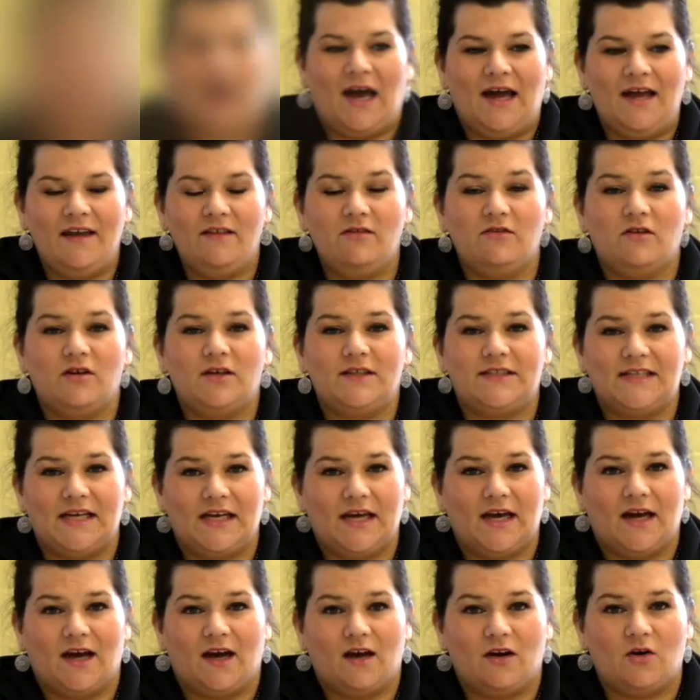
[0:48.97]
I looked
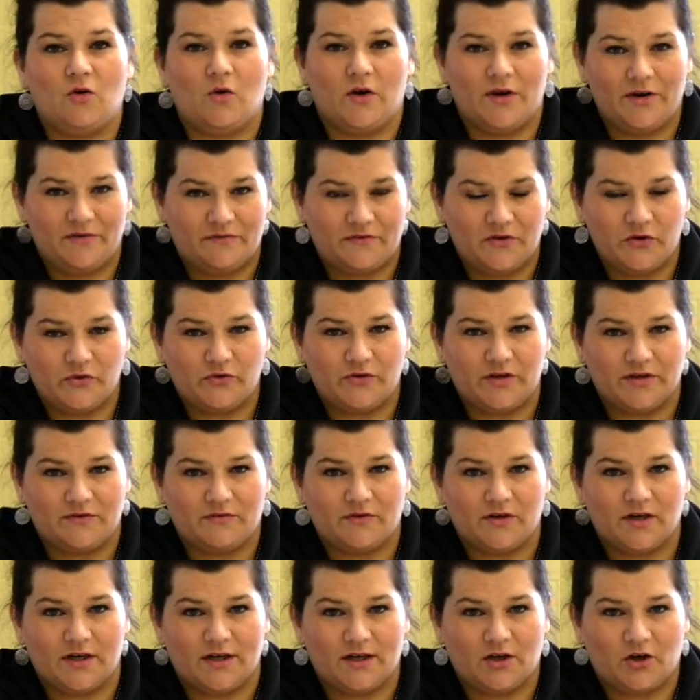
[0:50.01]
at quite a few
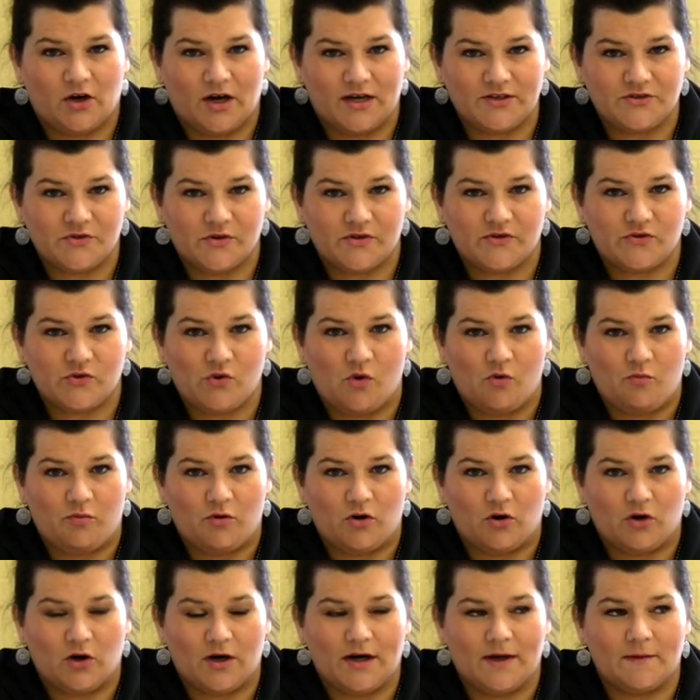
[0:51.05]
different graduate school
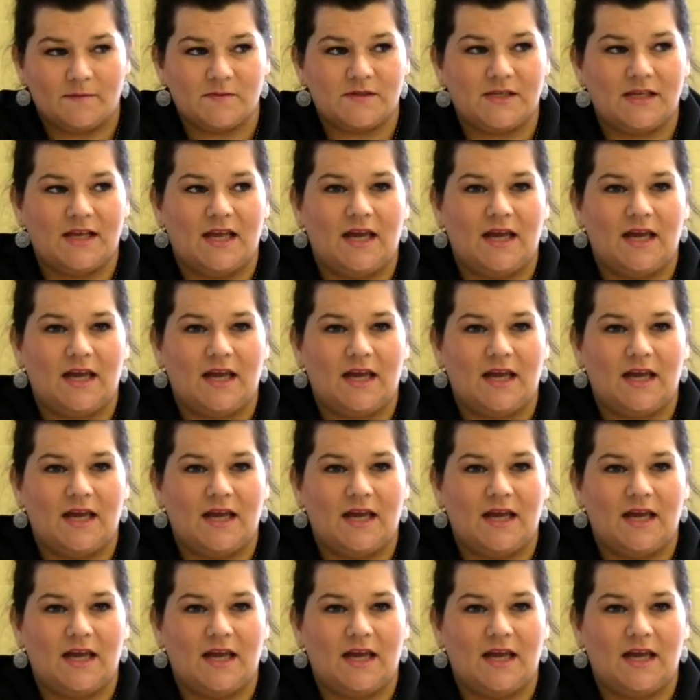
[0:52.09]
programs,